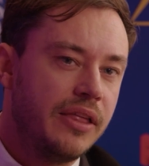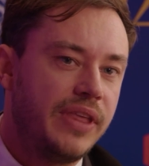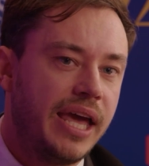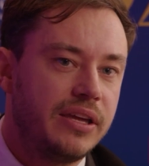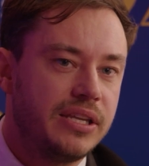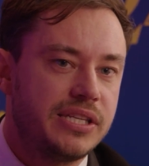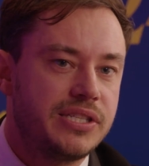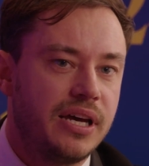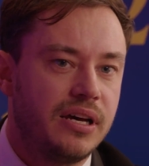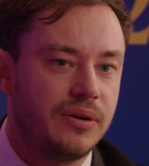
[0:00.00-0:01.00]
they
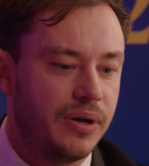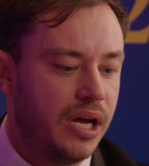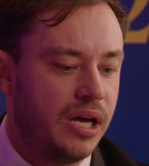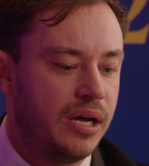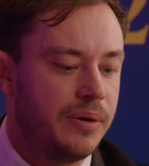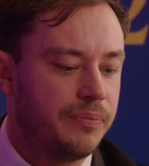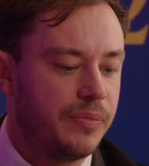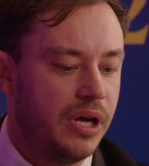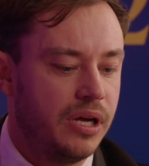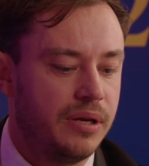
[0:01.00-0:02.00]
sell
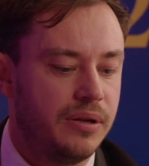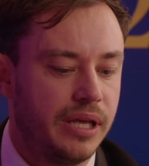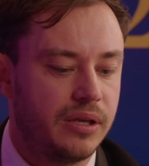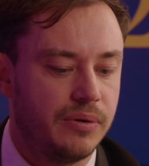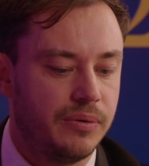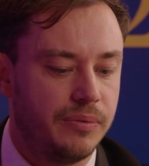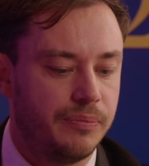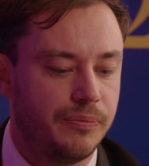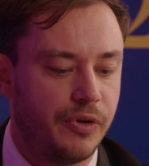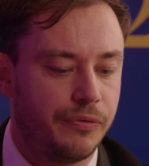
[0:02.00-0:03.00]
like
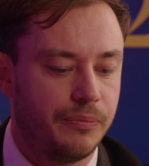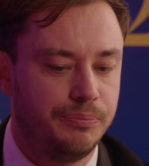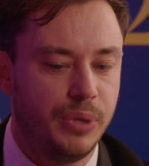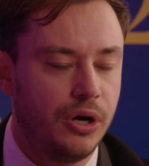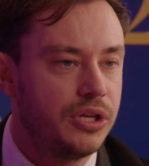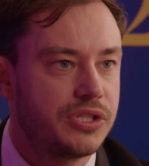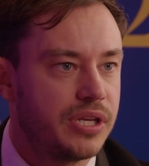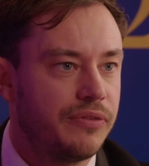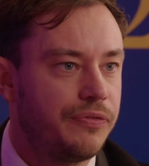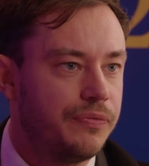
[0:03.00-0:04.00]
bolts
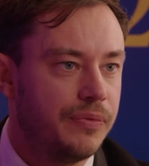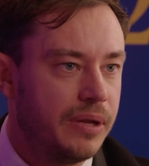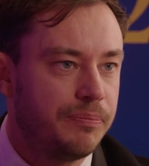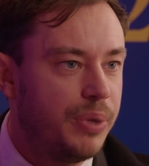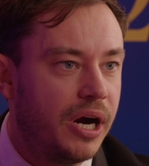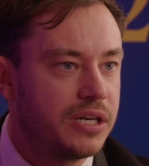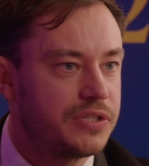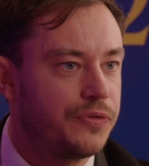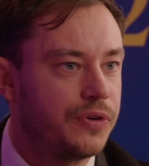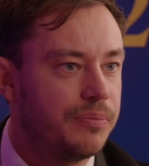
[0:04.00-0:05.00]
and
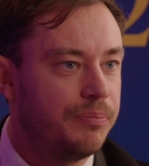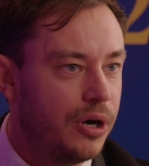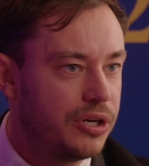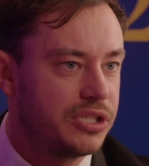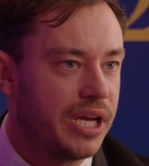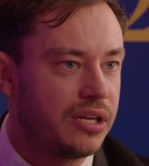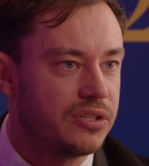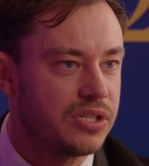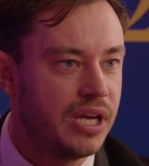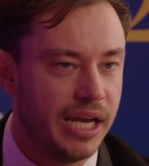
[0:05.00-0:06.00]
parts for
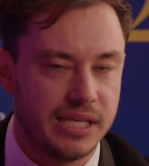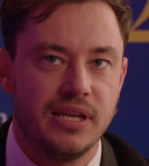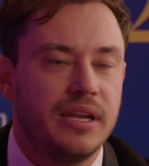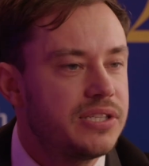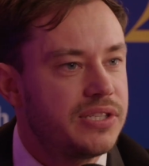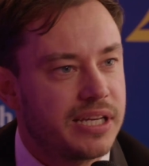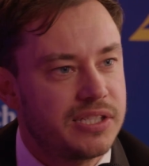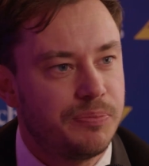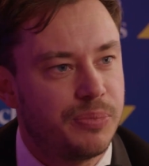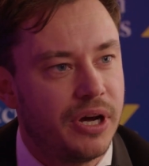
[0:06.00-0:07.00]
motorcycles. It's not a
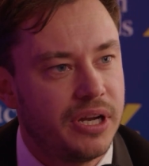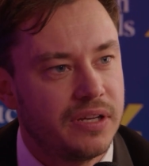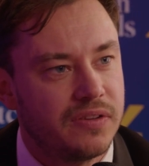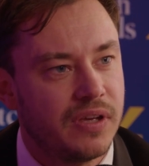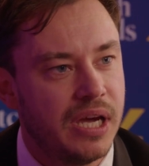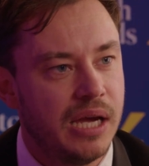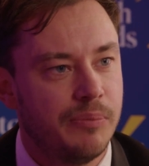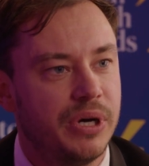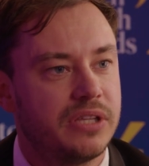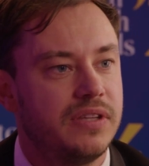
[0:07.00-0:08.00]
sexy product,
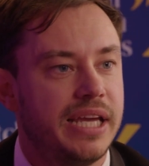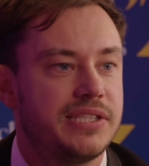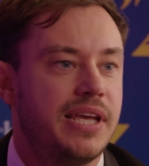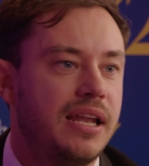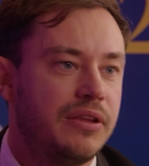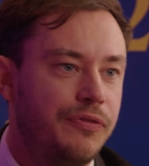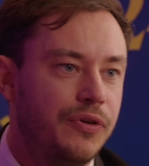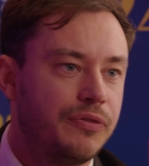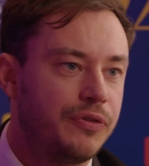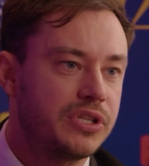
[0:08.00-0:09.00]
but they sell it
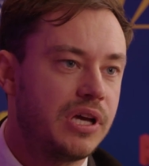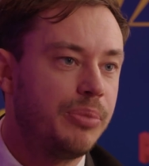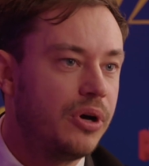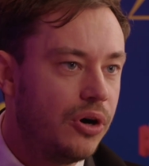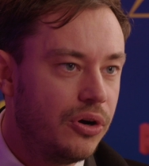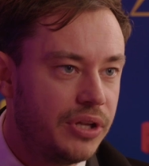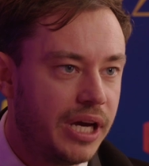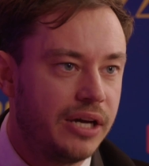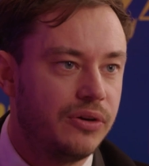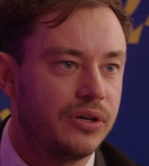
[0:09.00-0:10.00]
for example, a
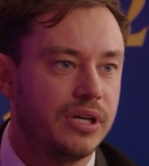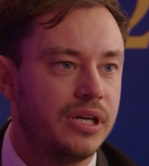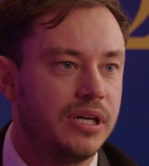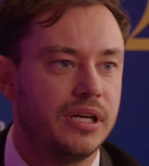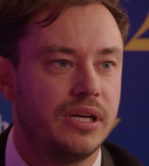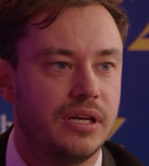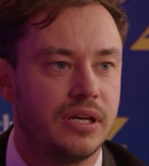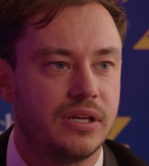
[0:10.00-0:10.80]
Honda or a